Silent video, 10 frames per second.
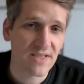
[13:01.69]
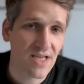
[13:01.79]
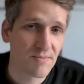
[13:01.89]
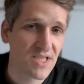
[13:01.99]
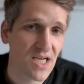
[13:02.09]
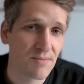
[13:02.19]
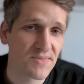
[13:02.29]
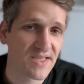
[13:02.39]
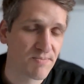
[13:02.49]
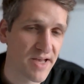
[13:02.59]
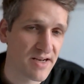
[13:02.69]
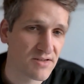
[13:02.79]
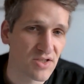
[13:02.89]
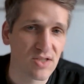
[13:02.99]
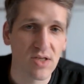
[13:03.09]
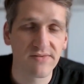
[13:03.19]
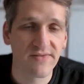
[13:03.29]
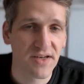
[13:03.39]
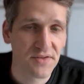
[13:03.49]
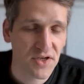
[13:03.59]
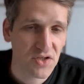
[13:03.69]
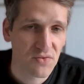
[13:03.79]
Sometimes it's better just to have a validation